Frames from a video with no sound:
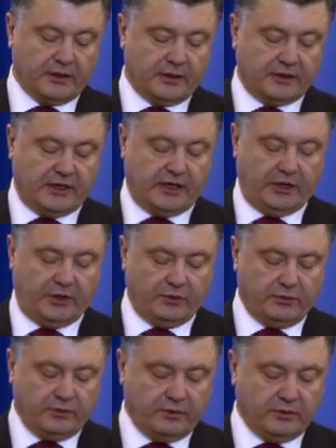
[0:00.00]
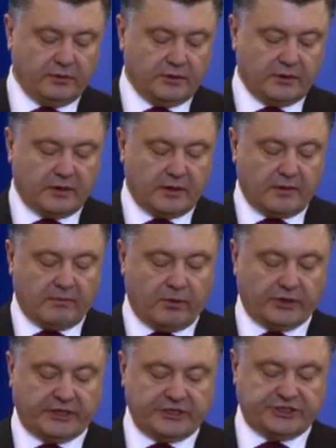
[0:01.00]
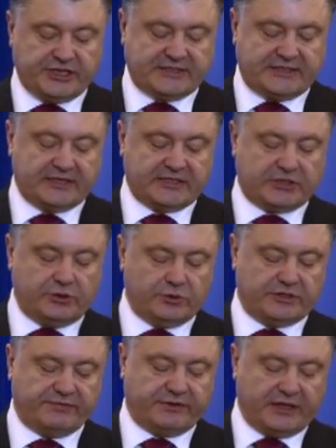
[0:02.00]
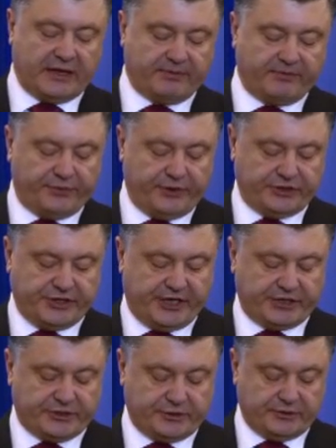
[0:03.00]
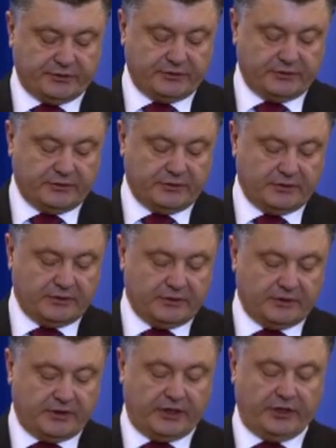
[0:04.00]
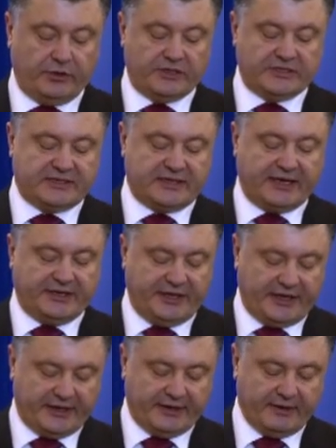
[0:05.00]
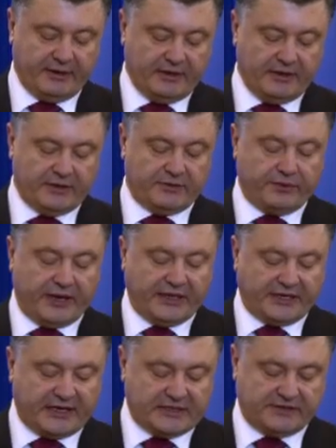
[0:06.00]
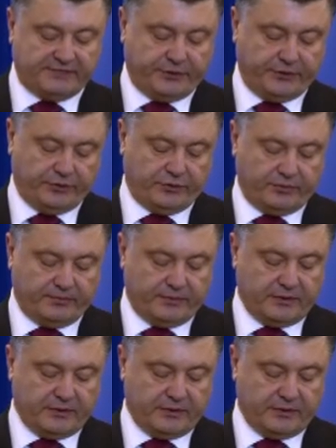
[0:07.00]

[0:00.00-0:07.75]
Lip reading: The EU, more than just an exclusive club of rich nations, the EU is an idea, the right answer for Europe.